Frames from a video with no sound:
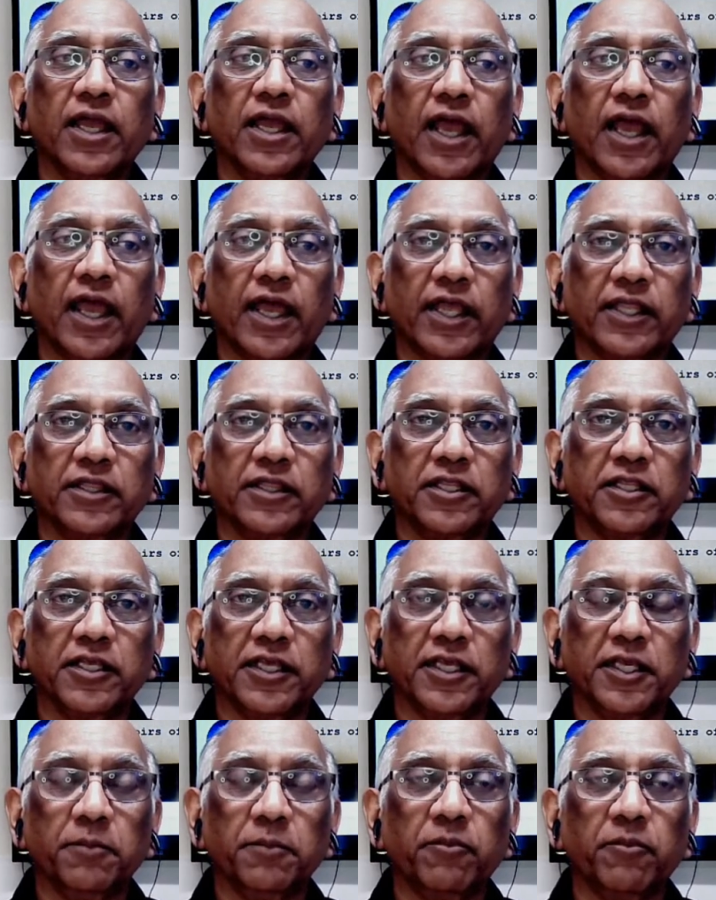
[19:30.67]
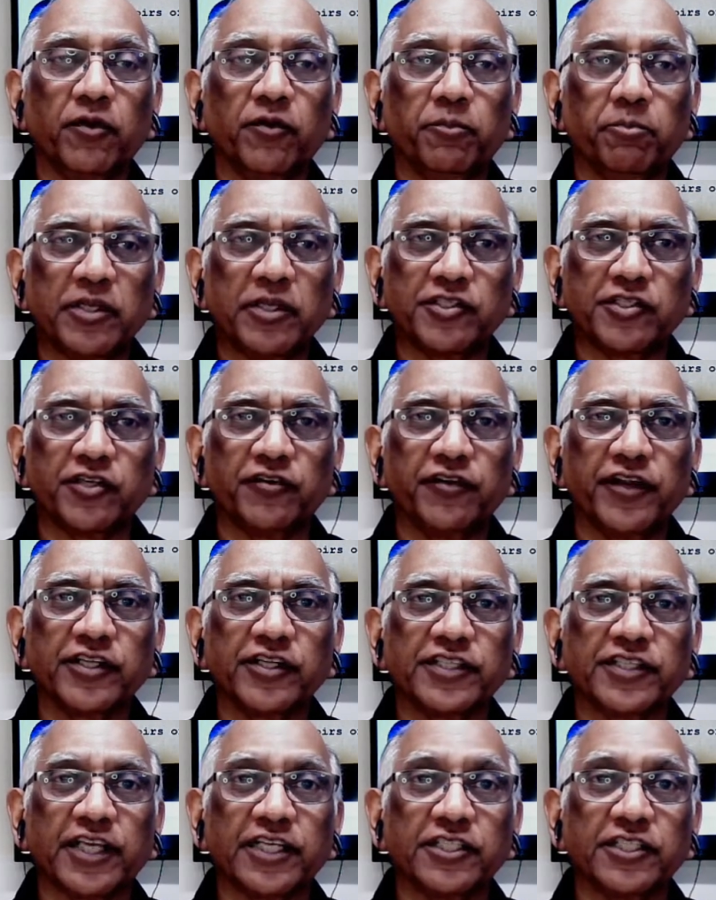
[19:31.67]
And Mr. Dreer says...